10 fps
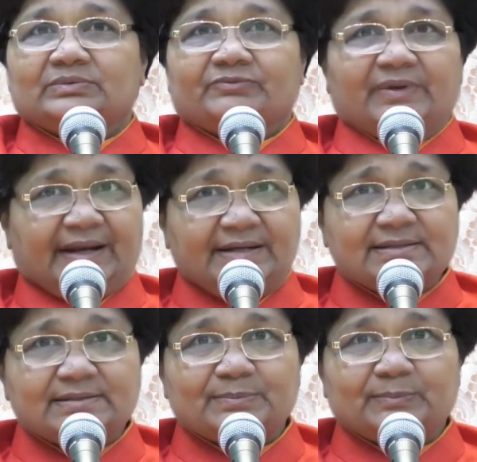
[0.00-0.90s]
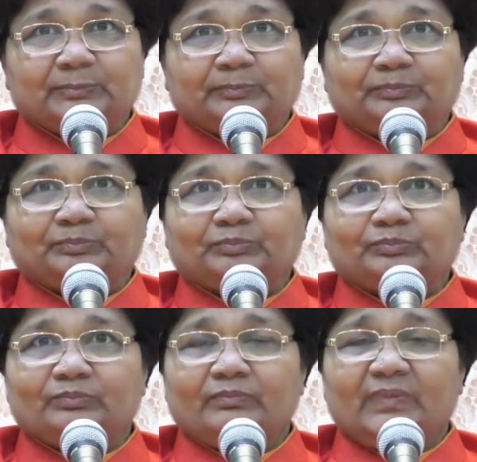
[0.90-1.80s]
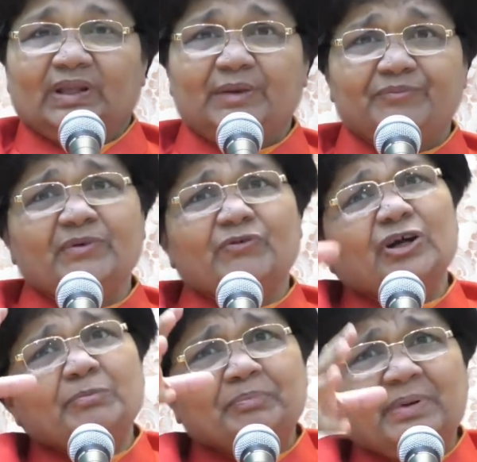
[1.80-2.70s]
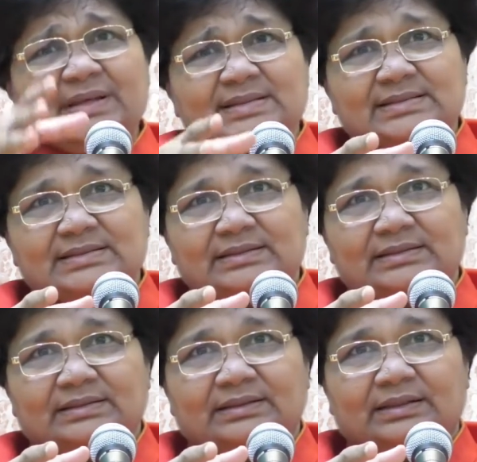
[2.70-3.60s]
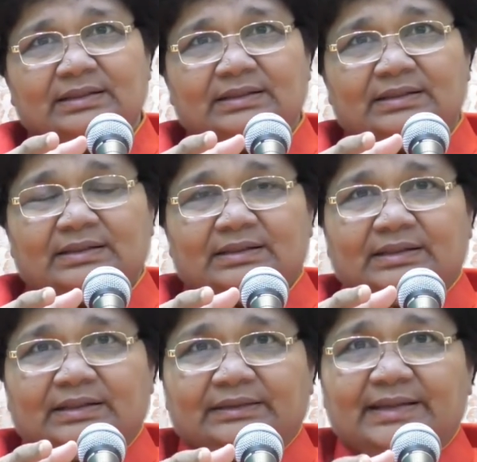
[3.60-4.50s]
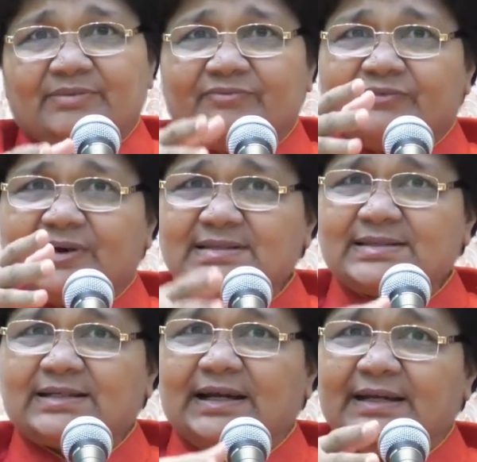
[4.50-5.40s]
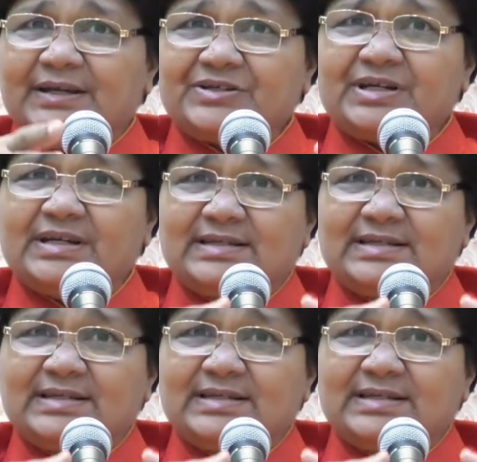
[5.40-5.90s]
Friends, if you want peace, then first condition